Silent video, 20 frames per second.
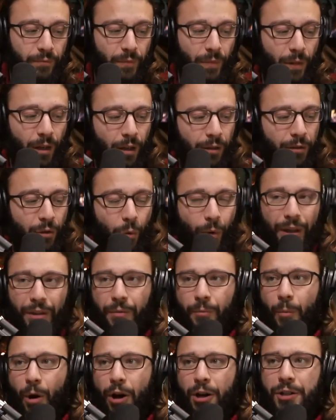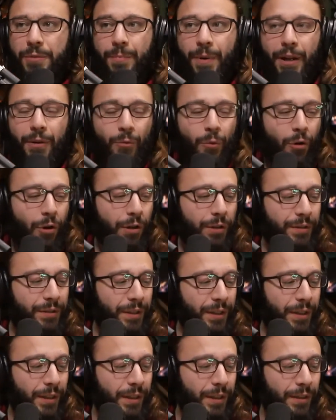the way the mosh pit works
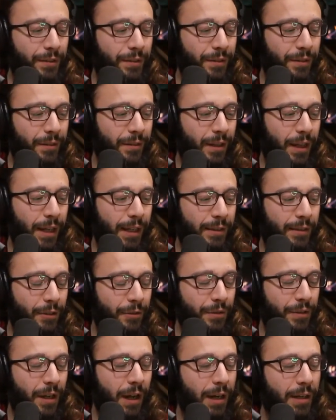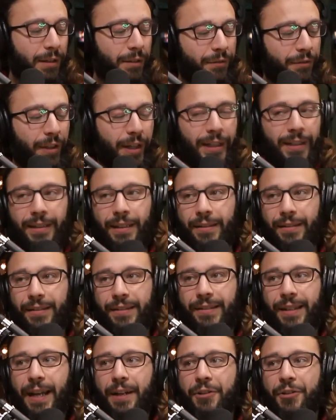is like there's kind of like this
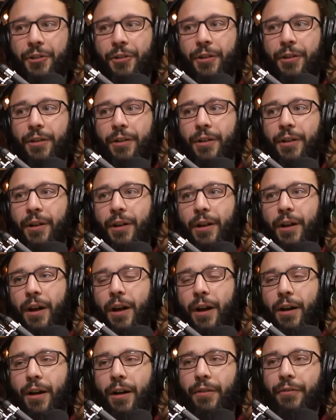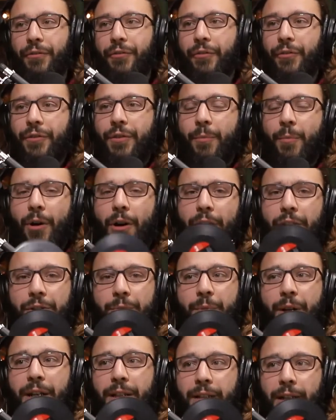center of the mosh
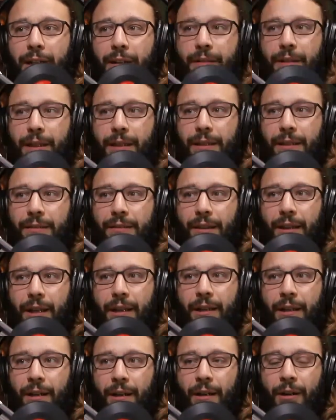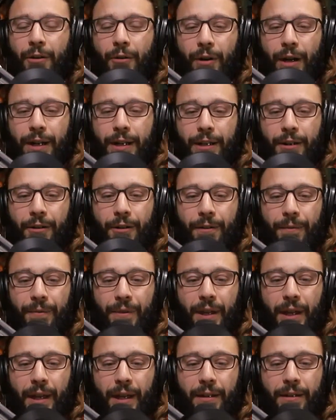pit, kind of like this thing right here.
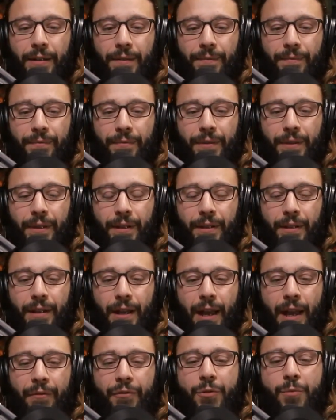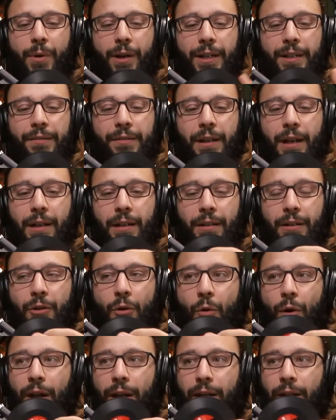And everybody's kind of
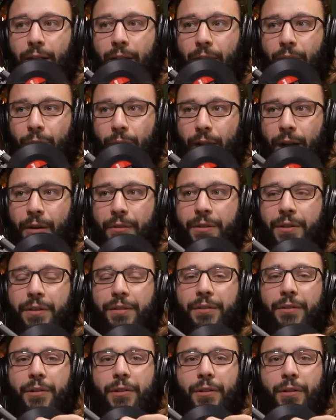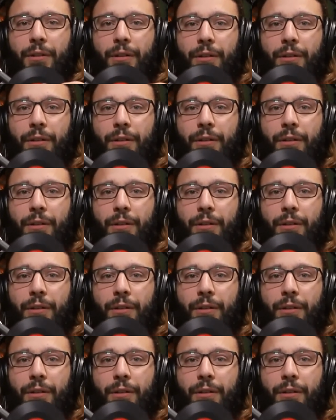going around the circle,